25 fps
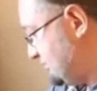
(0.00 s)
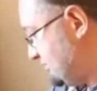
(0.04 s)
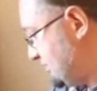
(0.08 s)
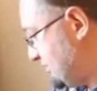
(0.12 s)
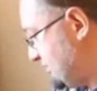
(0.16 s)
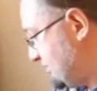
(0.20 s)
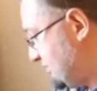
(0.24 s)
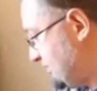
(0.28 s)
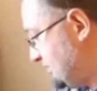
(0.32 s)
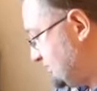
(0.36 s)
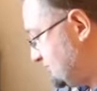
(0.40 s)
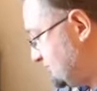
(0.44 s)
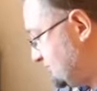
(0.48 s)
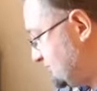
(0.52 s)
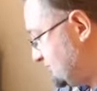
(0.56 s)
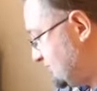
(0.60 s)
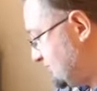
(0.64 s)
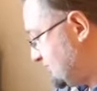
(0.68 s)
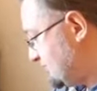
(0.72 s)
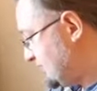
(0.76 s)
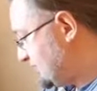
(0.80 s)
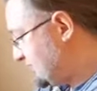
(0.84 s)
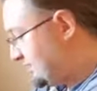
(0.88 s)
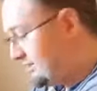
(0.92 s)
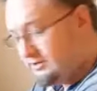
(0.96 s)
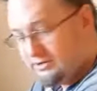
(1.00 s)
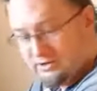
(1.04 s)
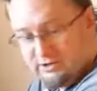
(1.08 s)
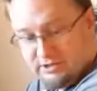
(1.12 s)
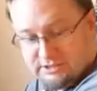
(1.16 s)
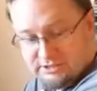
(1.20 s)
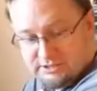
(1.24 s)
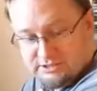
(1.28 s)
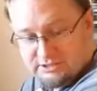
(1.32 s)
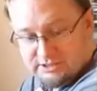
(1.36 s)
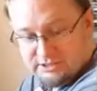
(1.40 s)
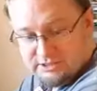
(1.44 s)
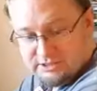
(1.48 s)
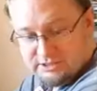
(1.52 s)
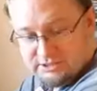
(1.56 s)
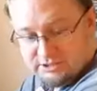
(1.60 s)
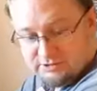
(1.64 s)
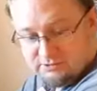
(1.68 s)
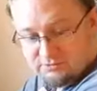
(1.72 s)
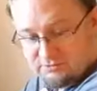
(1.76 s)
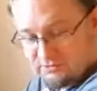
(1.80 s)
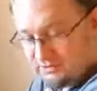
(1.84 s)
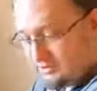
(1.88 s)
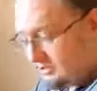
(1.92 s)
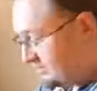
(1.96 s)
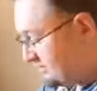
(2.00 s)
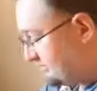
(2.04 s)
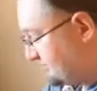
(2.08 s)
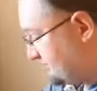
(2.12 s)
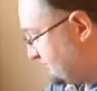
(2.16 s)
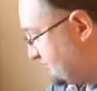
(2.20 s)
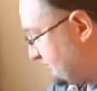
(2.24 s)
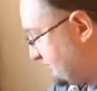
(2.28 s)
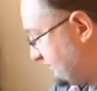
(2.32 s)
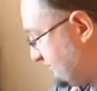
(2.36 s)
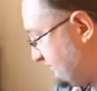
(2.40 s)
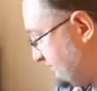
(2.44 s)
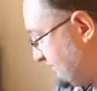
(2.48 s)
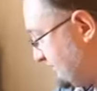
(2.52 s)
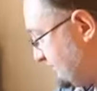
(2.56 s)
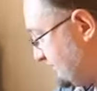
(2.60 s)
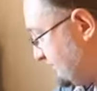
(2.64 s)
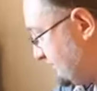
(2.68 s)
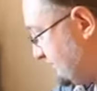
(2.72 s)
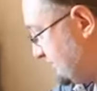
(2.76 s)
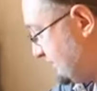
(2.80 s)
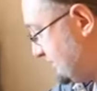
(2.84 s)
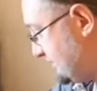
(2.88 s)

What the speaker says: around. It's really good, is this? It's really forgiving,